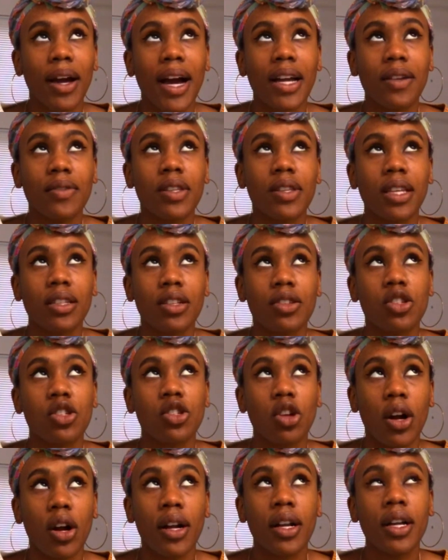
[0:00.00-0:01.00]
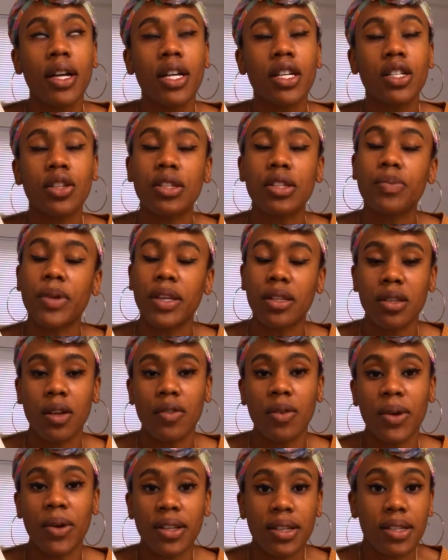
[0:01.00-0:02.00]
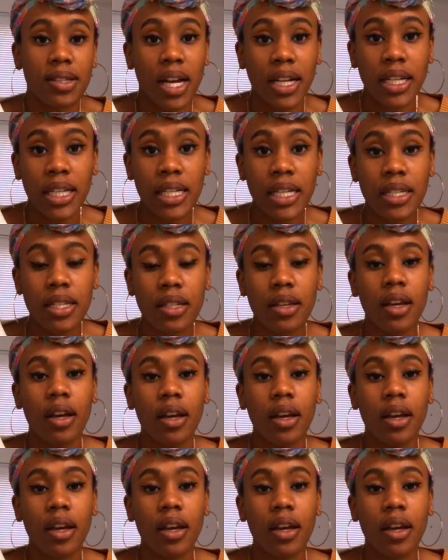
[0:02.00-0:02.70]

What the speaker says: kind of like to start just based off of where the sun is.